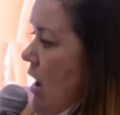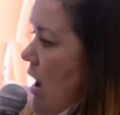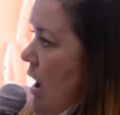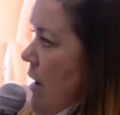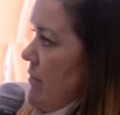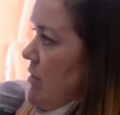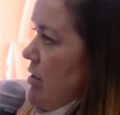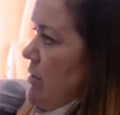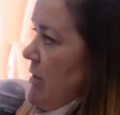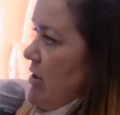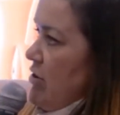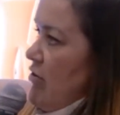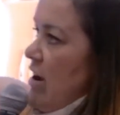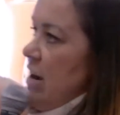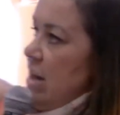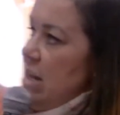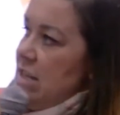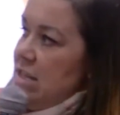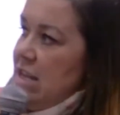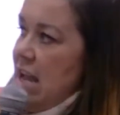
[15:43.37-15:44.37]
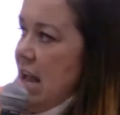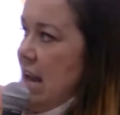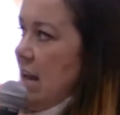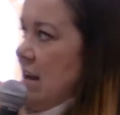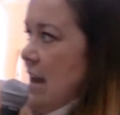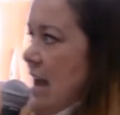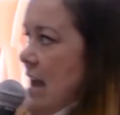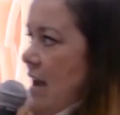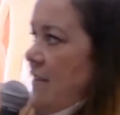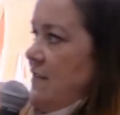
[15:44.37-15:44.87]
I'm going to be grading
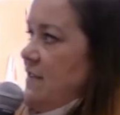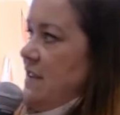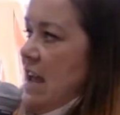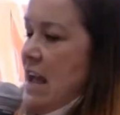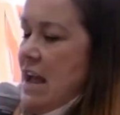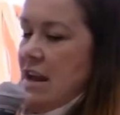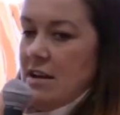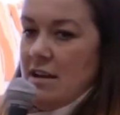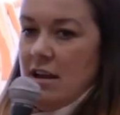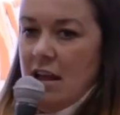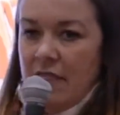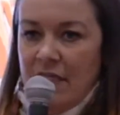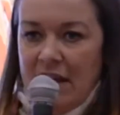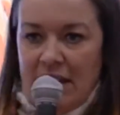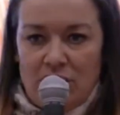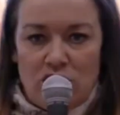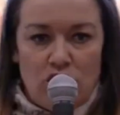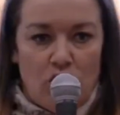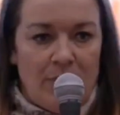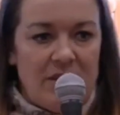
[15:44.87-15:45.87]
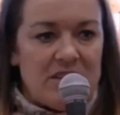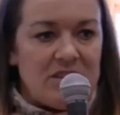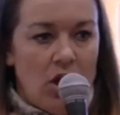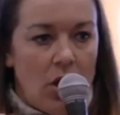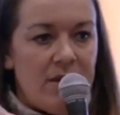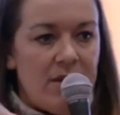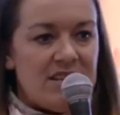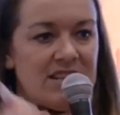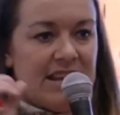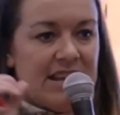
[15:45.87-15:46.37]
10 out of 10, and that job is
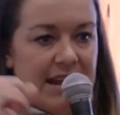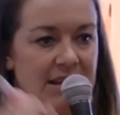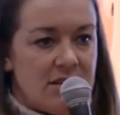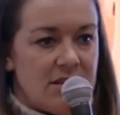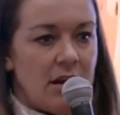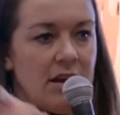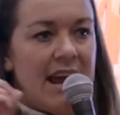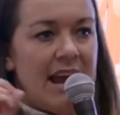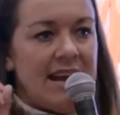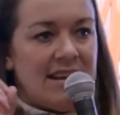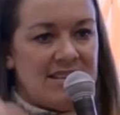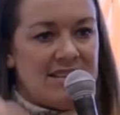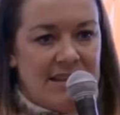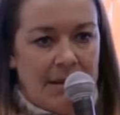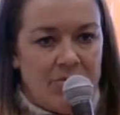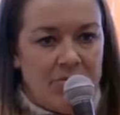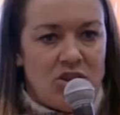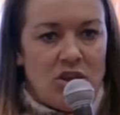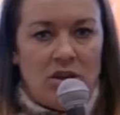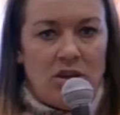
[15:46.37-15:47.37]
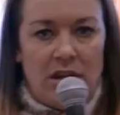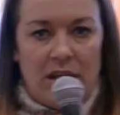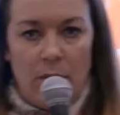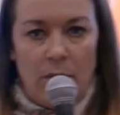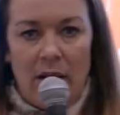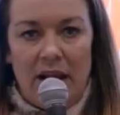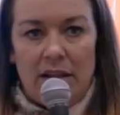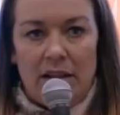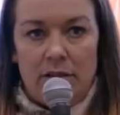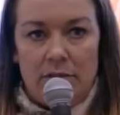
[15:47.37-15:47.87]
going to get done exceptionally
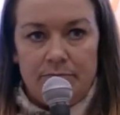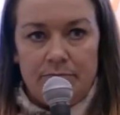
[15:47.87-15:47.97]
well.